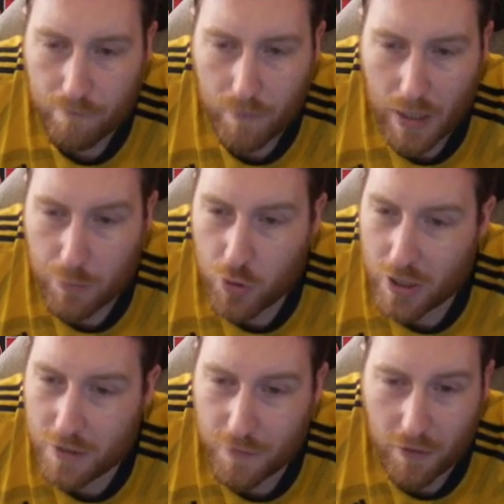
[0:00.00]
sure
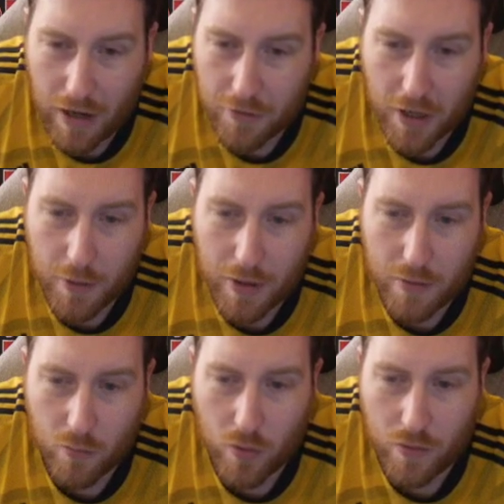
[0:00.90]
Aston Villa aren't done anyway
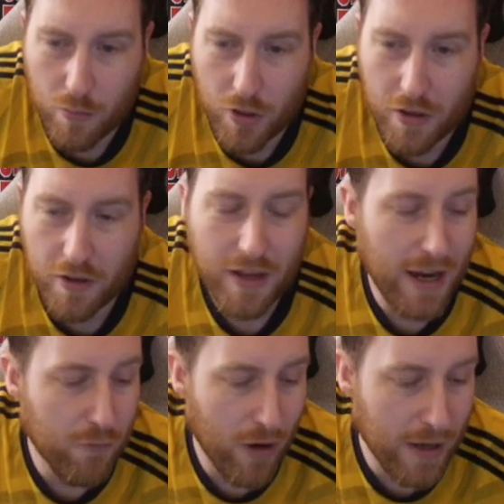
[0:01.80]
with the money that they're
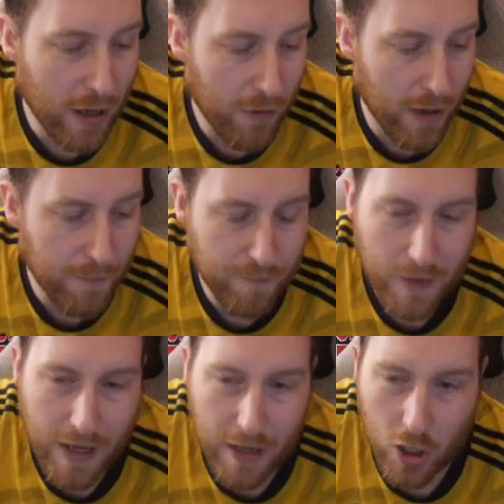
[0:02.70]
getting right now, right?
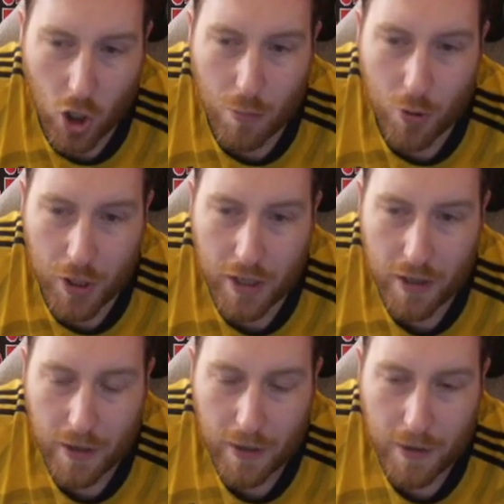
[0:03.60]
They're getting a lot of money
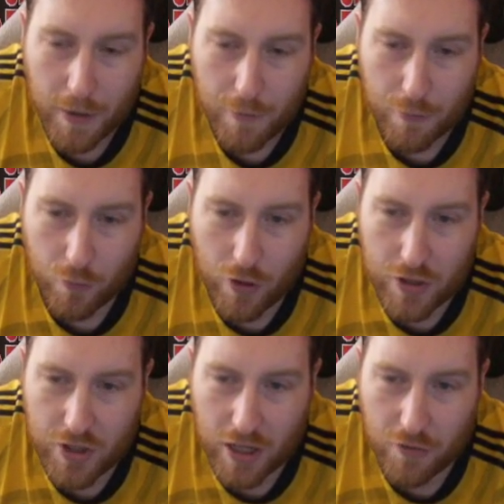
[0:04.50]
from
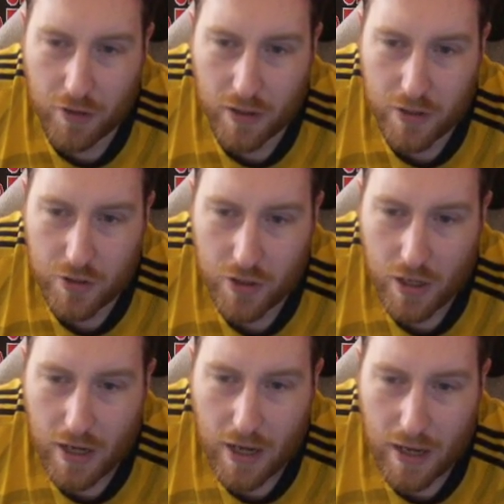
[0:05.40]
Jack Grealish.
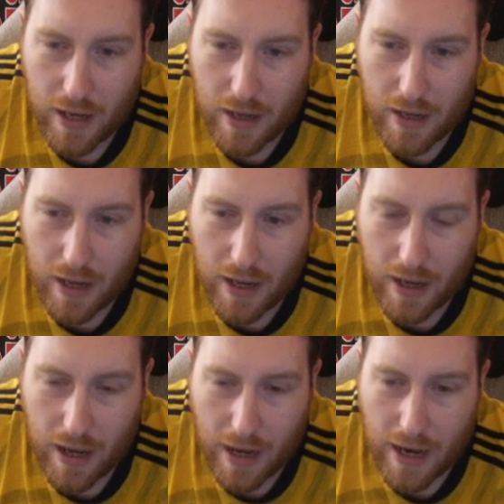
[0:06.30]

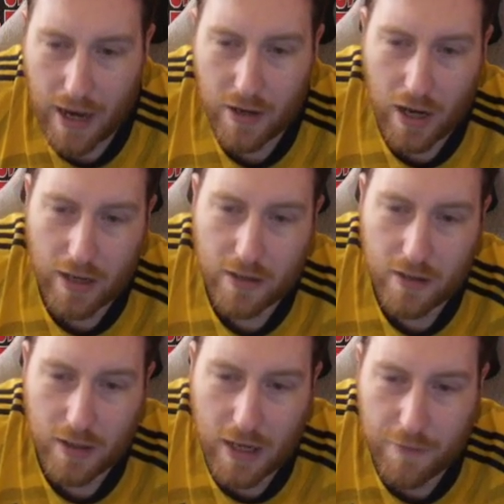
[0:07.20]

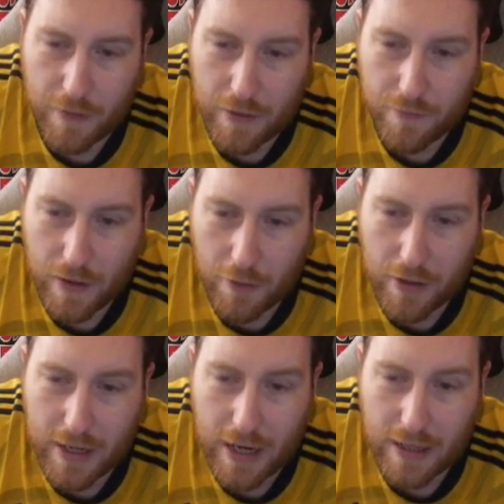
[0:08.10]
If Harry
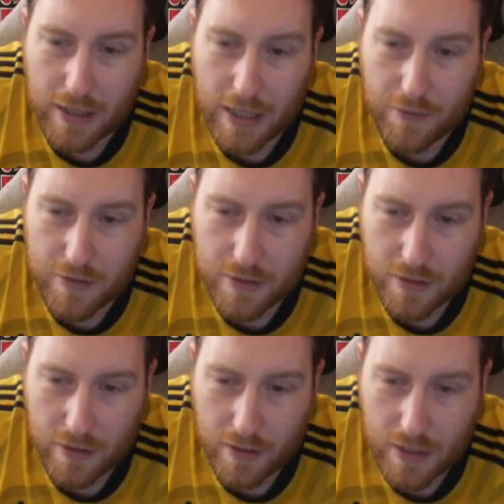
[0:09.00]
Kane leaves,
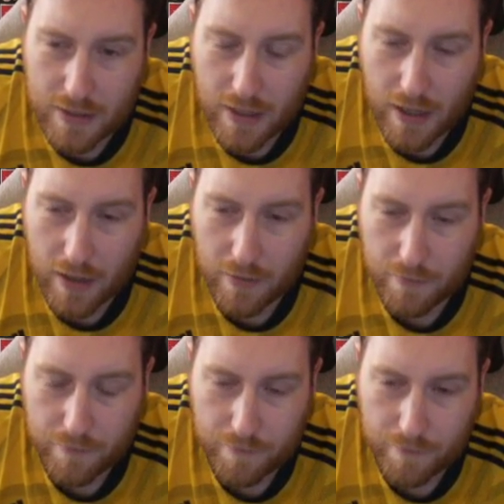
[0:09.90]
it's that.
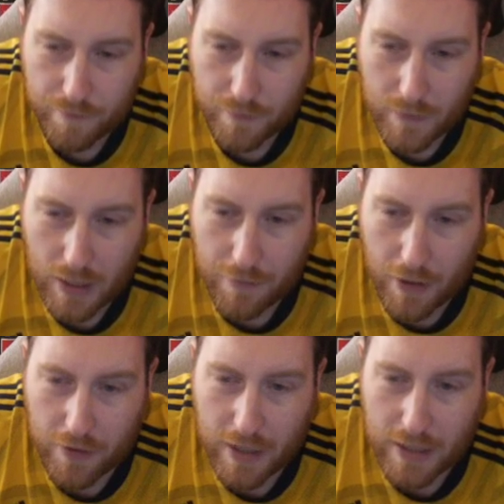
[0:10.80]
If
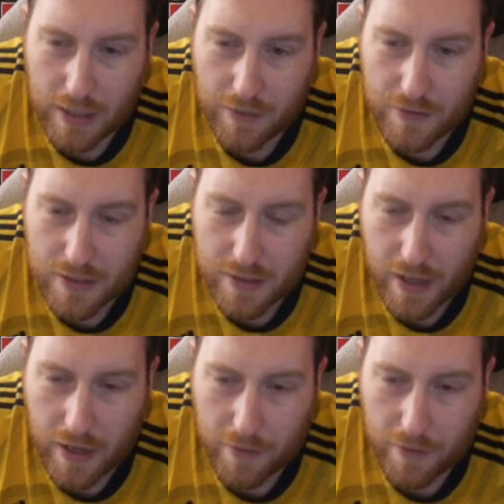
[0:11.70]
Harry Kane leaves, it's that.